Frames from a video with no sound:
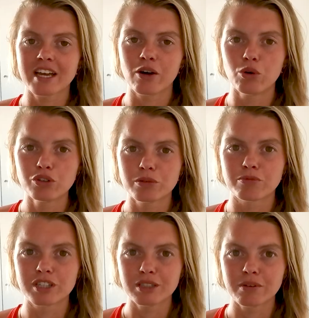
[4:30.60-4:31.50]
they hold
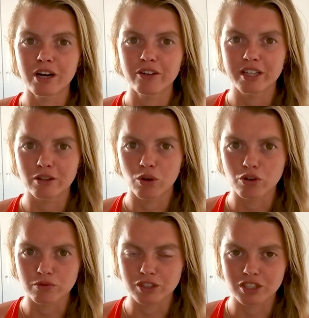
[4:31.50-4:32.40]
up really well in
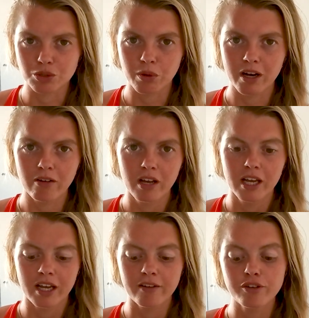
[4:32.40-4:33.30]
long runs as well.
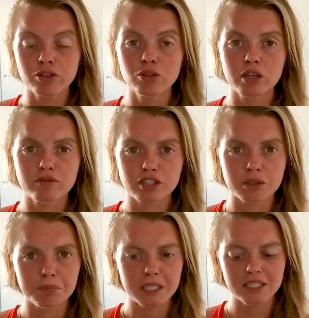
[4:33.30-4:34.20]
If you're looking for
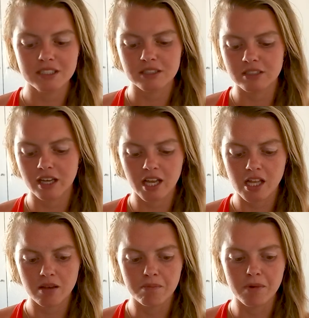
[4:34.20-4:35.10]
speed,
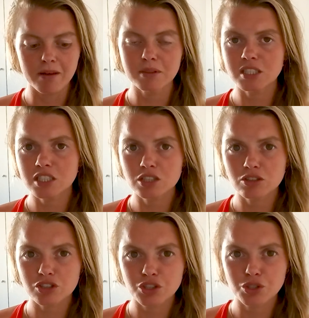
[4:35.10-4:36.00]
then maybe this is
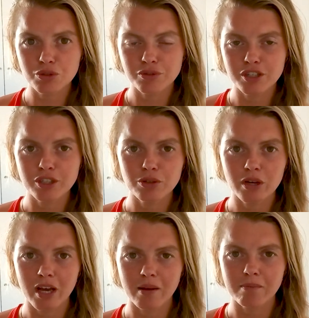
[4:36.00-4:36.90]
not the shoe for
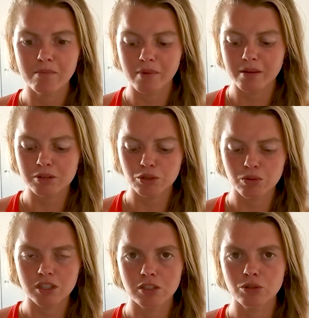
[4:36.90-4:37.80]
you and maybe you
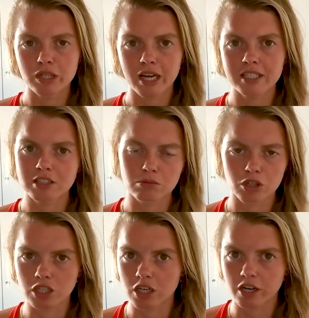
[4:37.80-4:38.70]
want to look at some
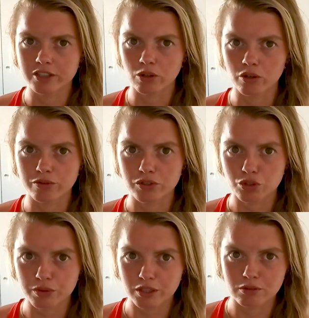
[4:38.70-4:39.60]
other kind of
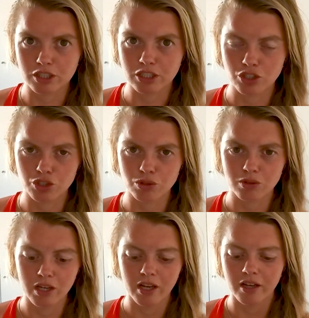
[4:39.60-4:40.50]
trail running shoe.